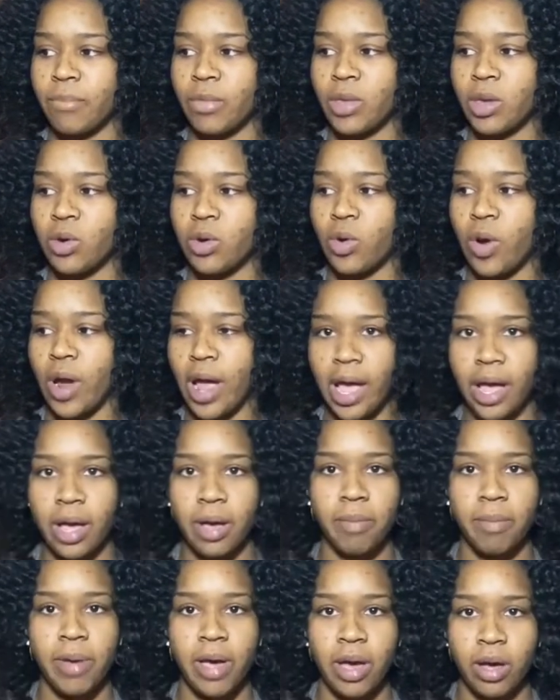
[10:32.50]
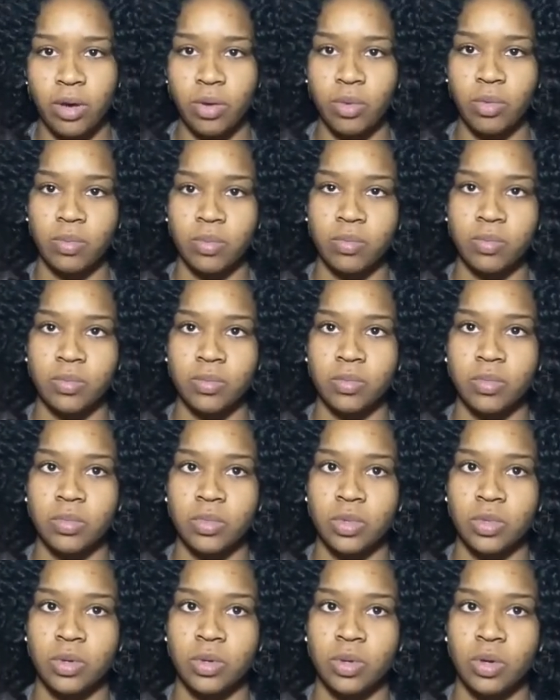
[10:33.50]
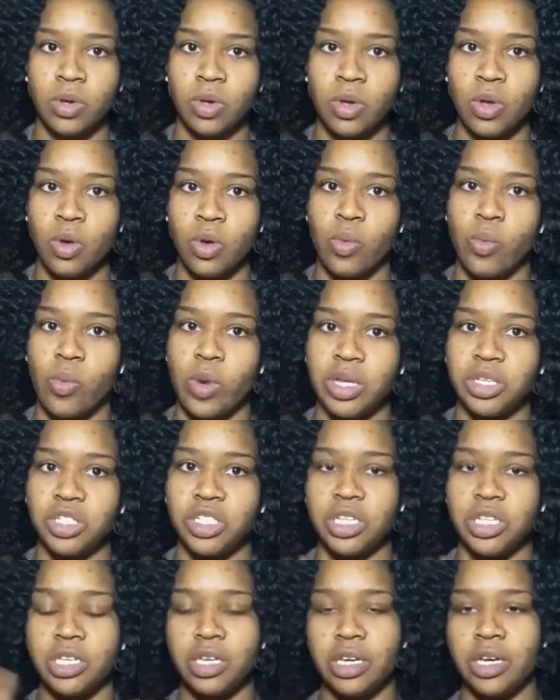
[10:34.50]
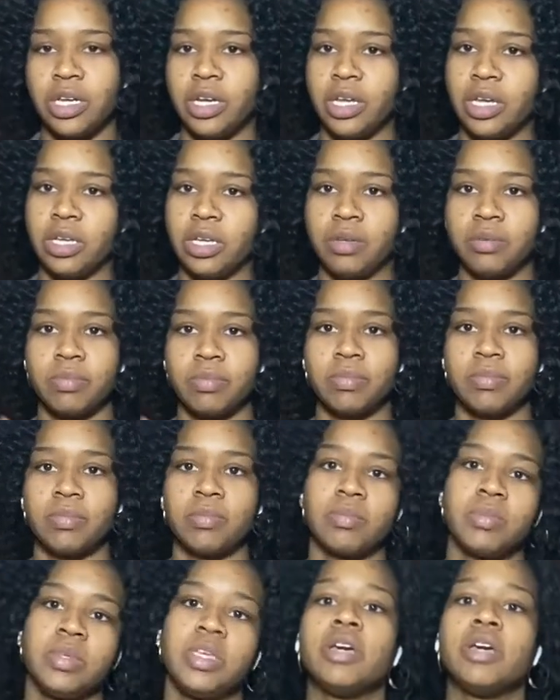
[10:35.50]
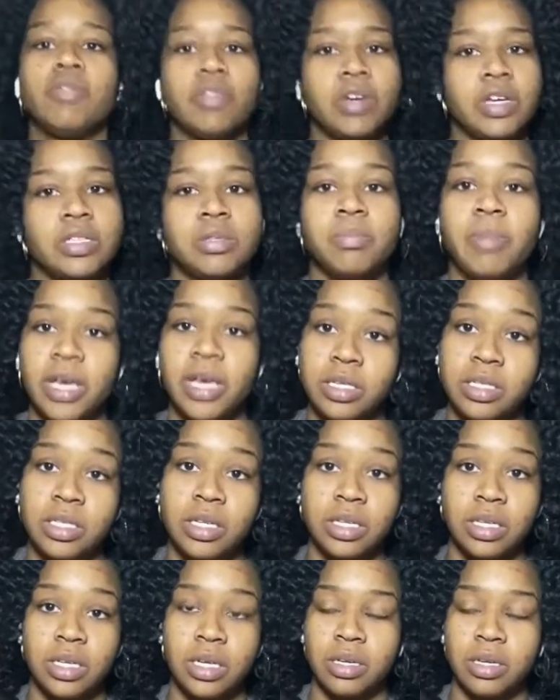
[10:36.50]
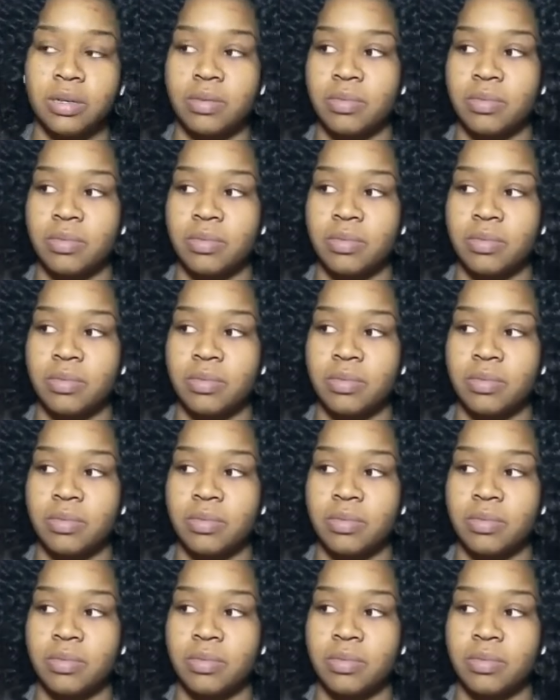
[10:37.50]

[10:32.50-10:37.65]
cry about what she couldn't give us, basically.